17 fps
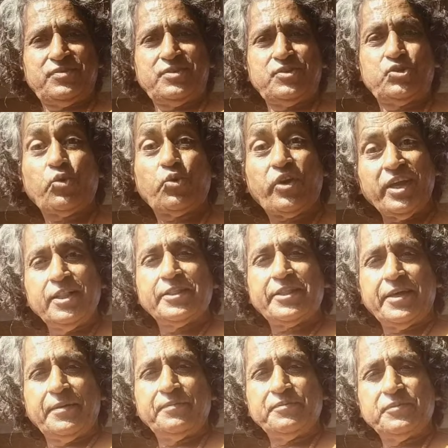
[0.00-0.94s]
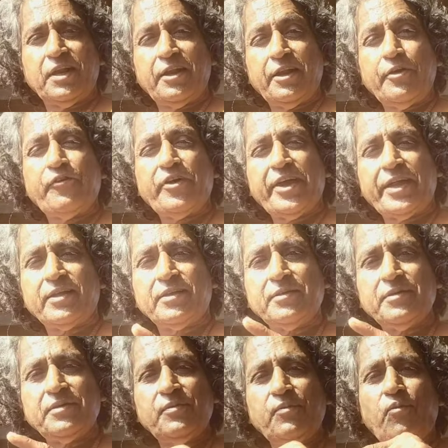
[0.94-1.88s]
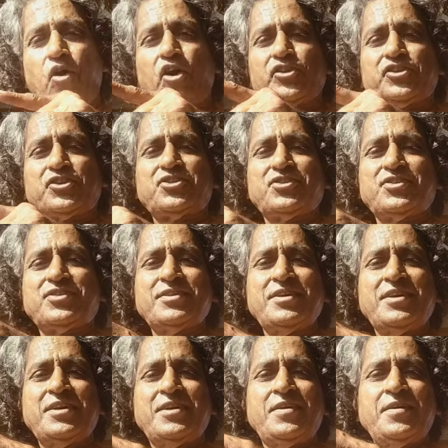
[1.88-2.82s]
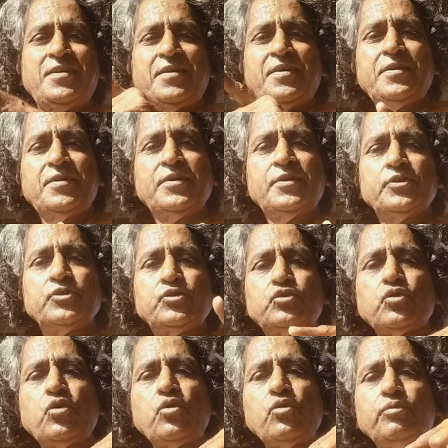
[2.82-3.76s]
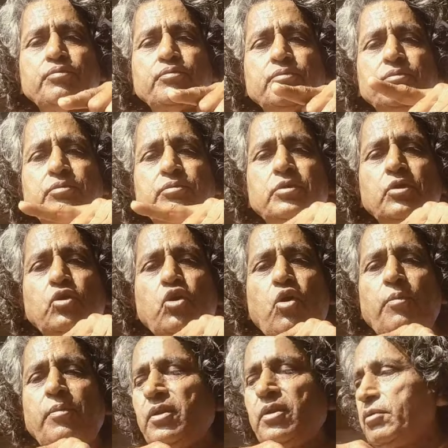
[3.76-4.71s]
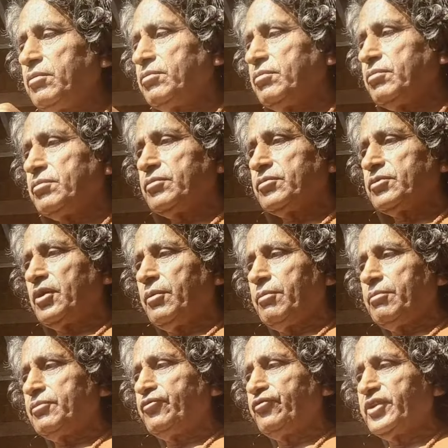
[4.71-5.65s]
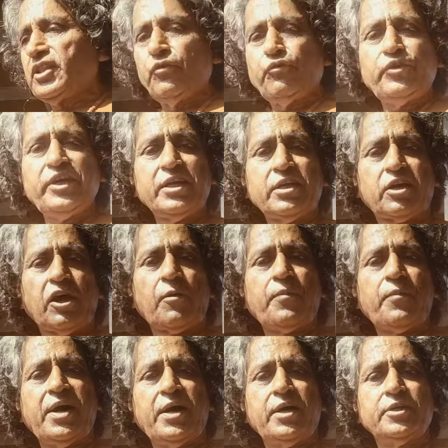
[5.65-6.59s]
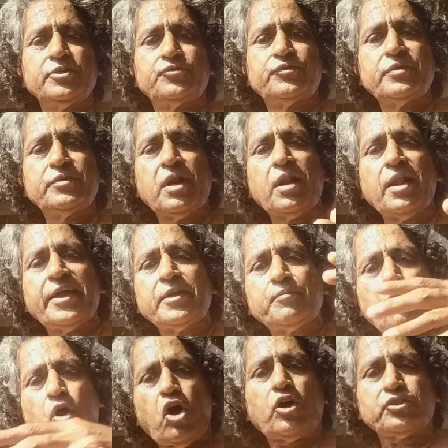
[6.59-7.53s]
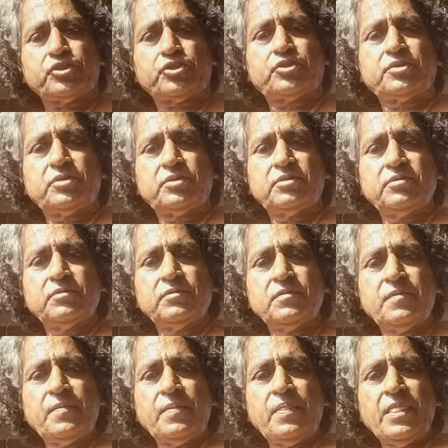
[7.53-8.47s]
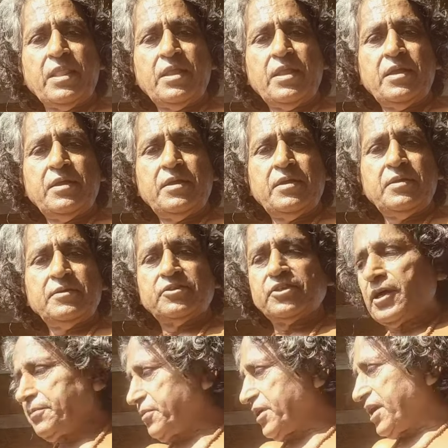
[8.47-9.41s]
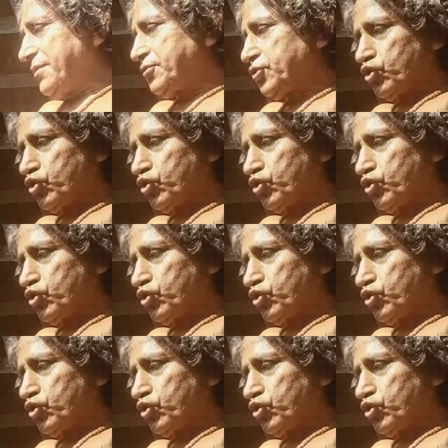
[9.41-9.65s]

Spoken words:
to kill them, the living moths. So with the weak karmas, we are like moths. Sometimes